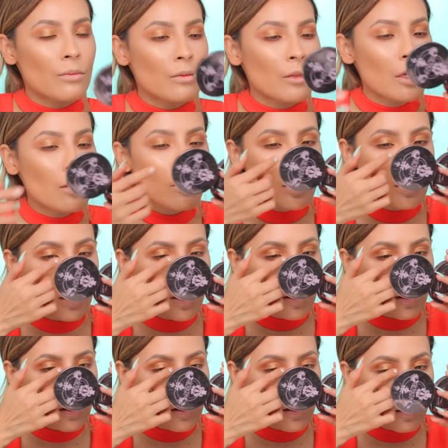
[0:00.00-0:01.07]
Maybe
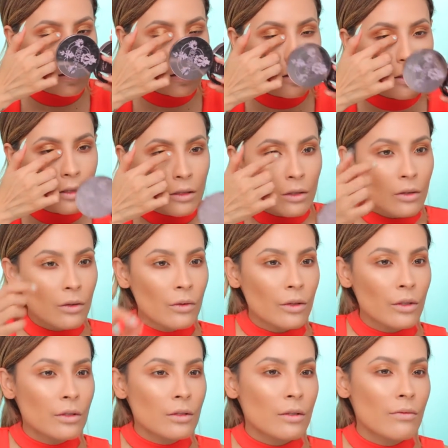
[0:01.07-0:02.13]
like in the inner
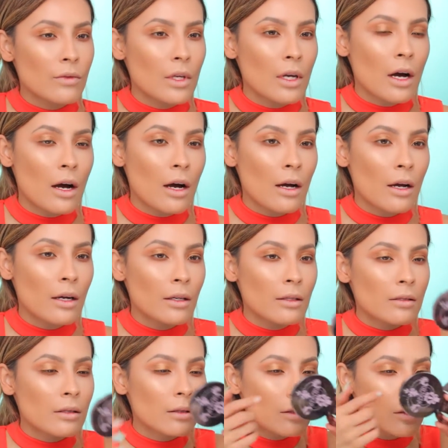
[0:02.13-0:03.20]
corners of the
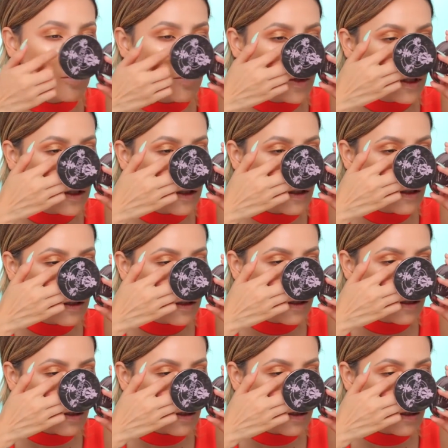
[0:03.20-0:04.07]
eyes a little bit.